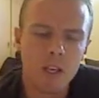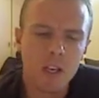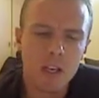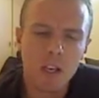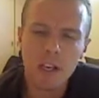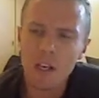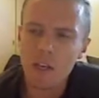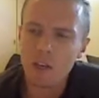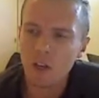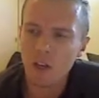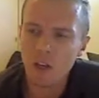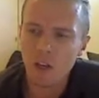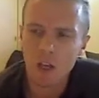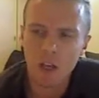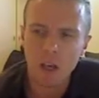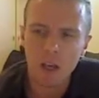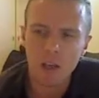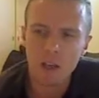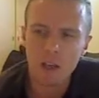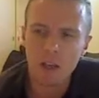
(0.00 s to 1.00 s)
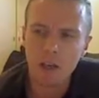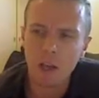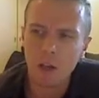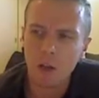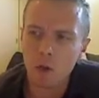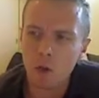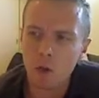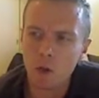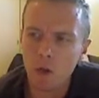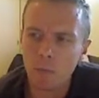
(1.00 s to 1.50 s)
It is, and
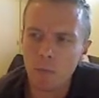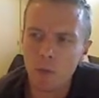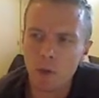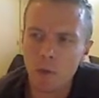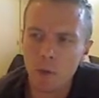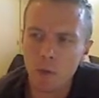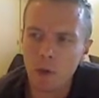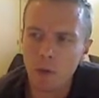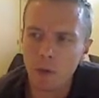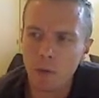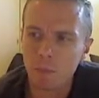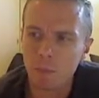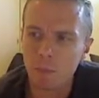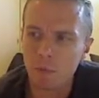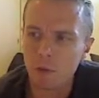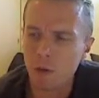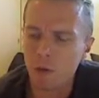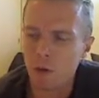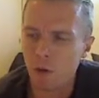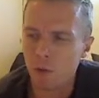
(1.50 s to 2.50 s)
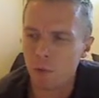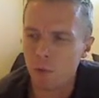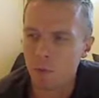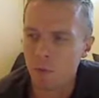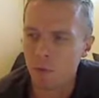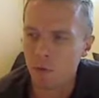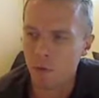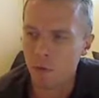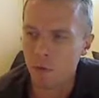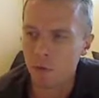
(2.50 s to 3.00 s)
I mean, we're security
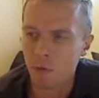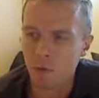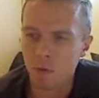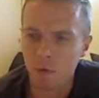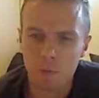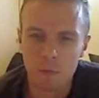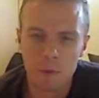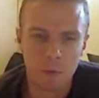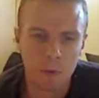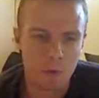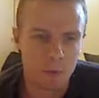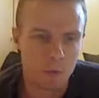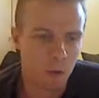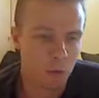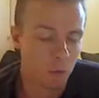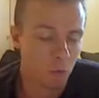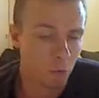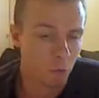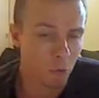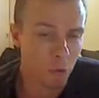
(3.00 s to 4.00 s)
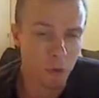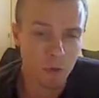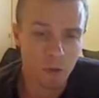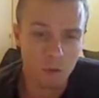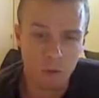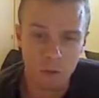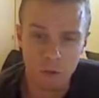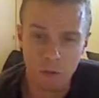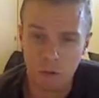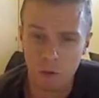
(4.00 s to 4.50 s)
professionals. You probably speak to an
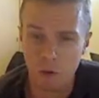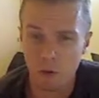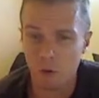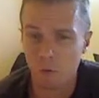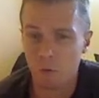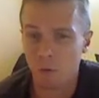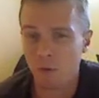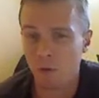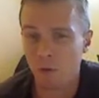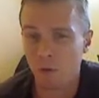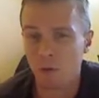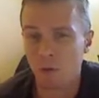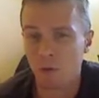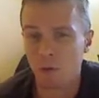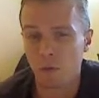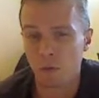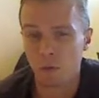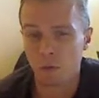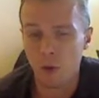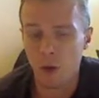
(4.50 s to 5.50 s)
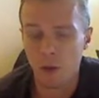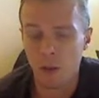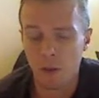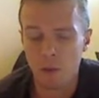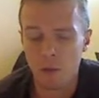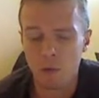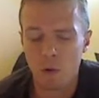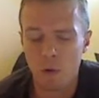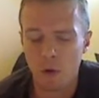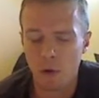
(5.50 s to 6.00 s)
audience of security professionals as well. I
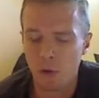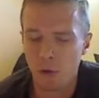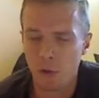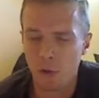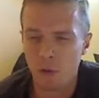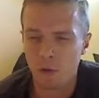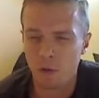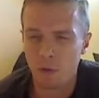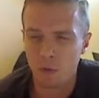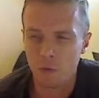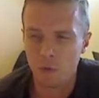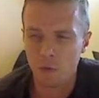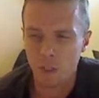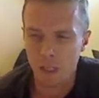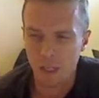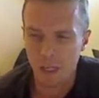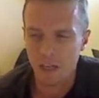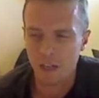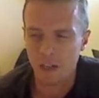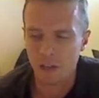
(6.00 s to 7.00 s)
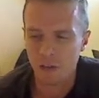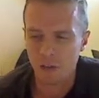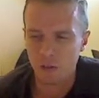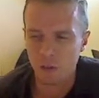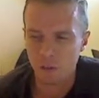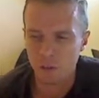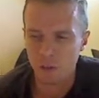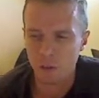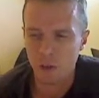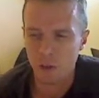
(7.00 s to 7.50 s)
think one of the things we forget is
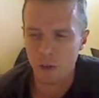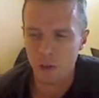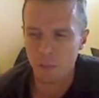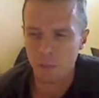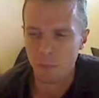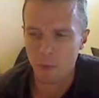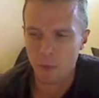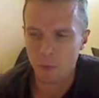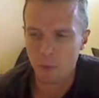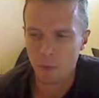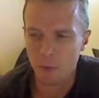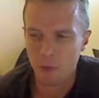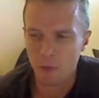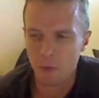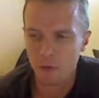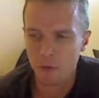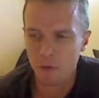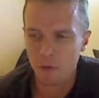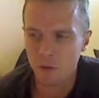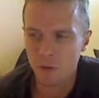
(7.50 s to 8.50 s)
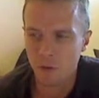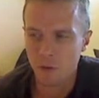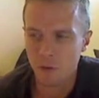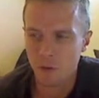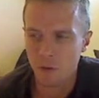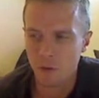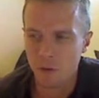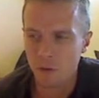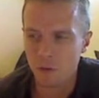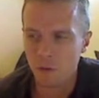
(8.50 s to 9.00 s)
that for a lot of people, this
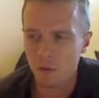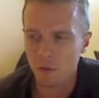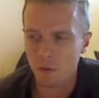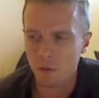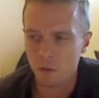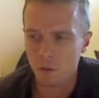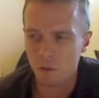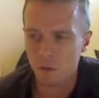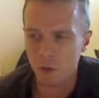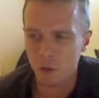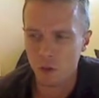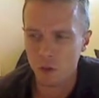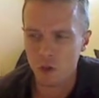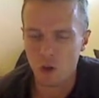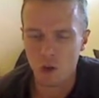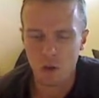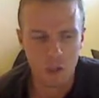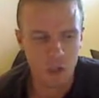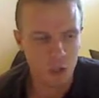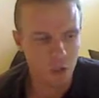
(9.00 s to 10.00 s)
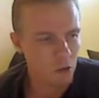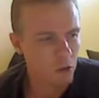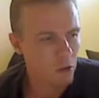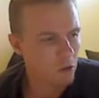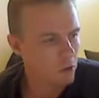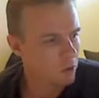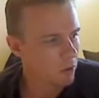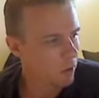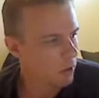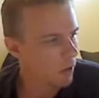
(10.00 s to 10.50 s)
is sort of shocking
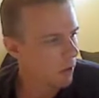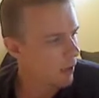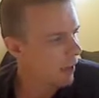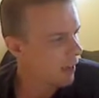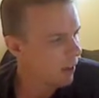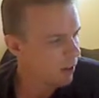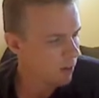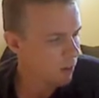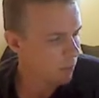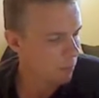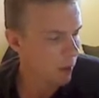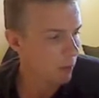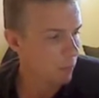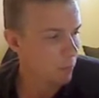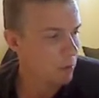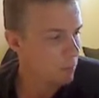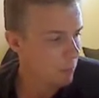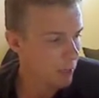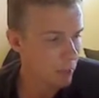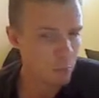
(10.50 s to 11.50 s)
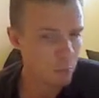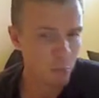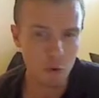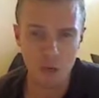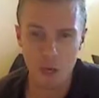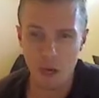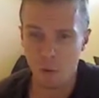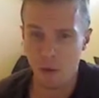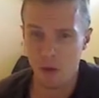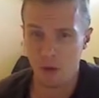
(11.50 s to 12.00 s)
news. They're like, hang on a moment, people
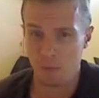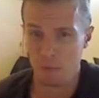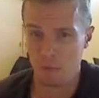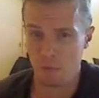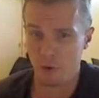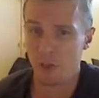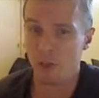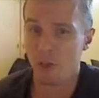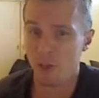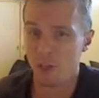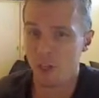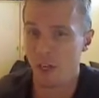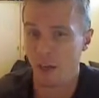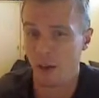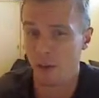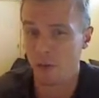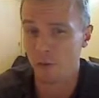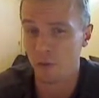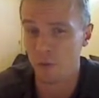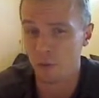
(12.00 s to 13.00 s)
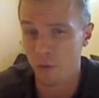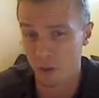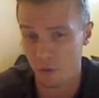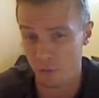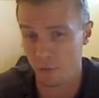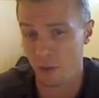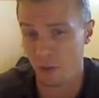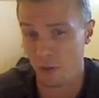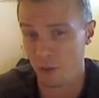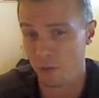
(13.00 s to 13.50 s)
go in and breach accounts and
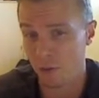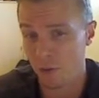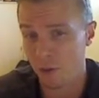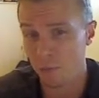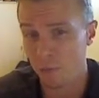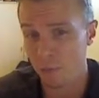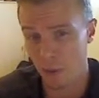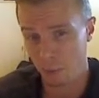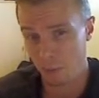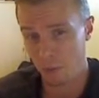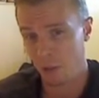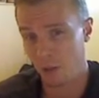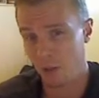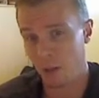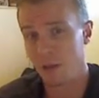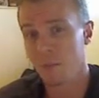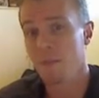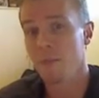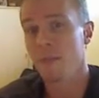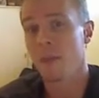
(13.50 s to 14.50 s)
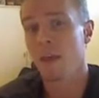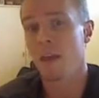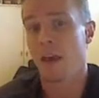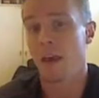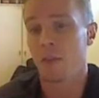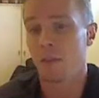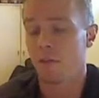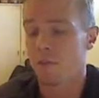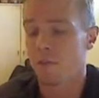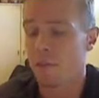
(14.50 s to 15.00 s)
release it publicly,
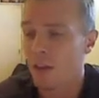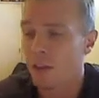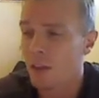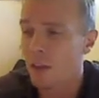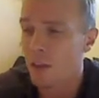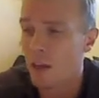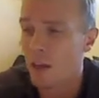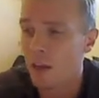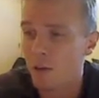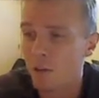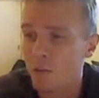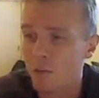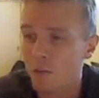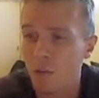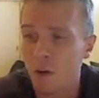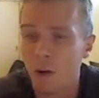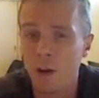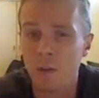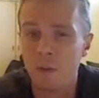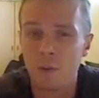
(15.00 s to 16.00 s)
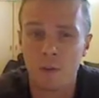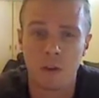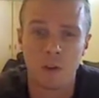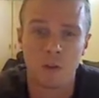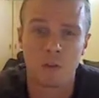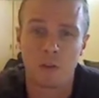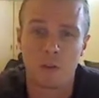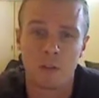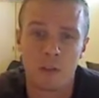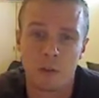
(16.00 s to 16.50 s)
and the fact that they can find
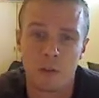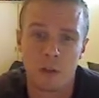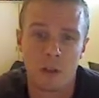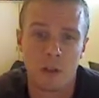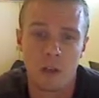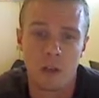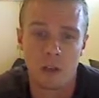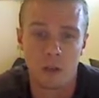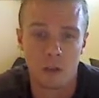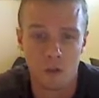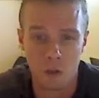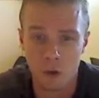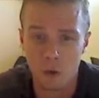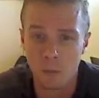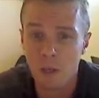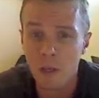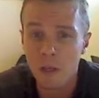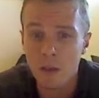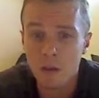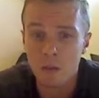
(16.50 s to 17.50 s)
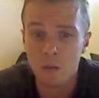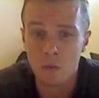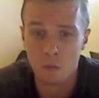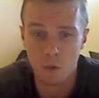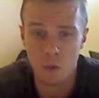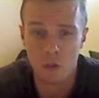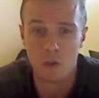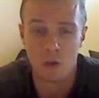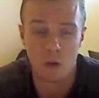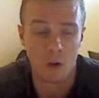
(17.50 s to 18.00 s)
themselves in something like Adobe,
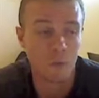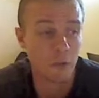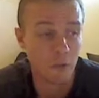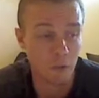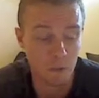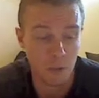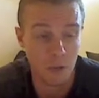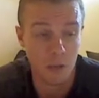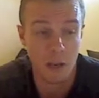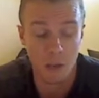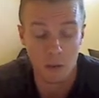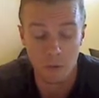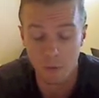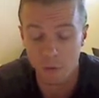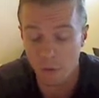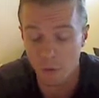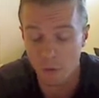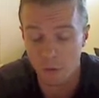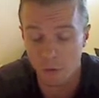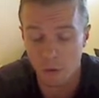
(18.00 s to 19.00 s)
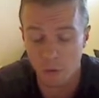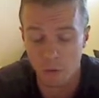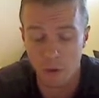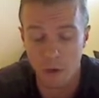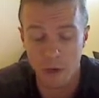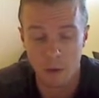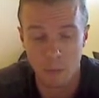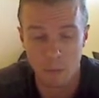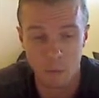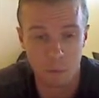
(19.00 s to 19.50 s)
which obviously has a
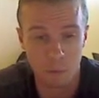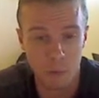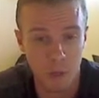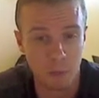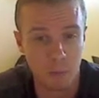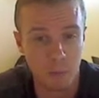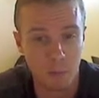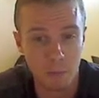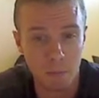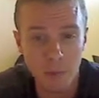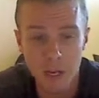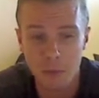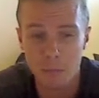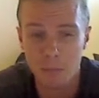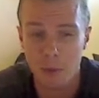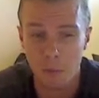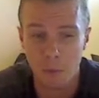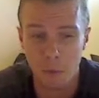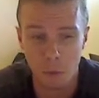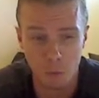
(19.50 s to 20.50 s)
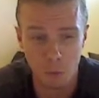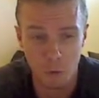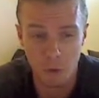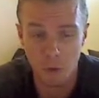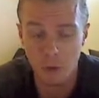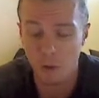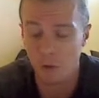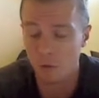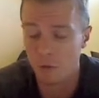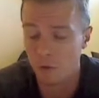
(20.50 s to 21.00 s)
great number of people and many people who are
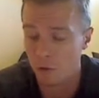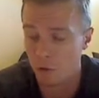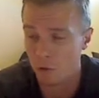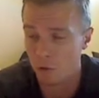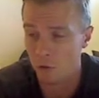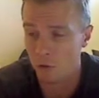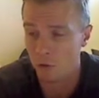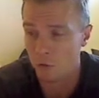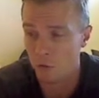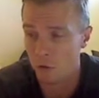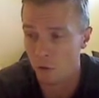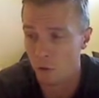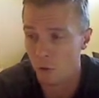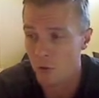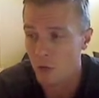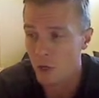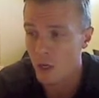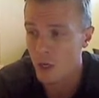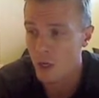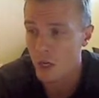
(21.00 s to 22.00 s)
not in the security field,